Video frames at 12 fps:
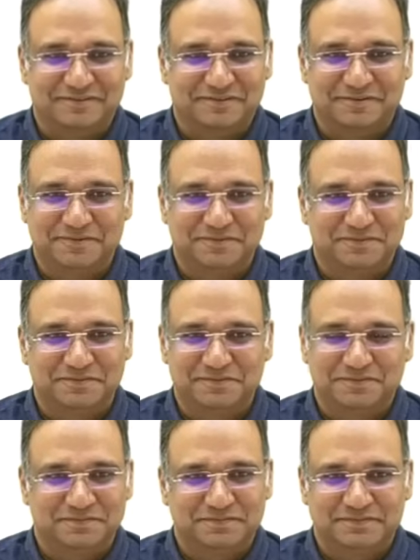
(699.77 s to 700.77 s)

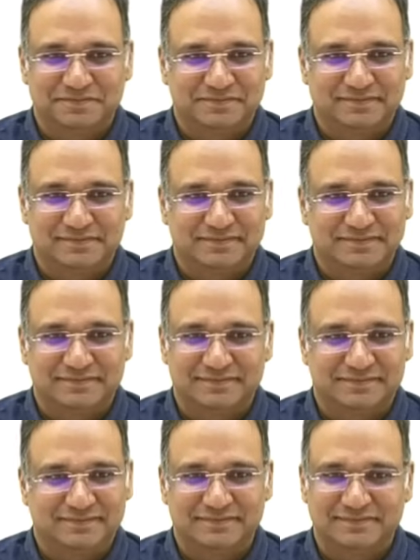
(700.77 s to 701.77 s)

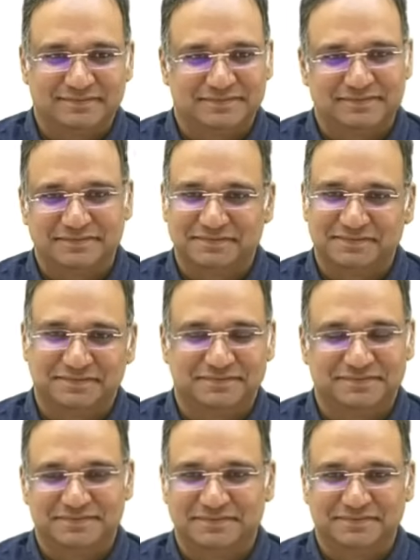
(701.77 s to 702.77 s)

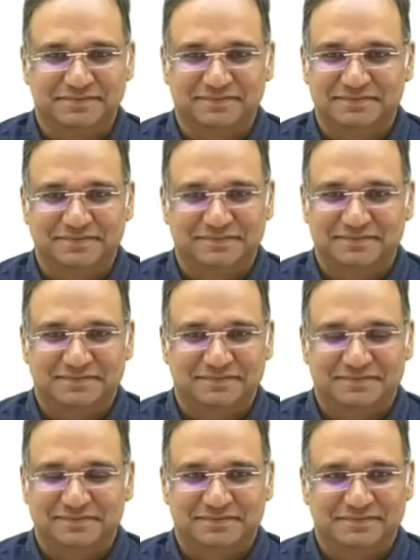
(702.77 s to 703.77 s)

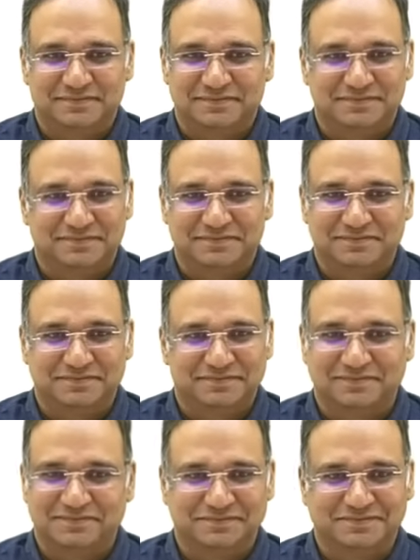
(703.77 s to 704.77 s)
(silent)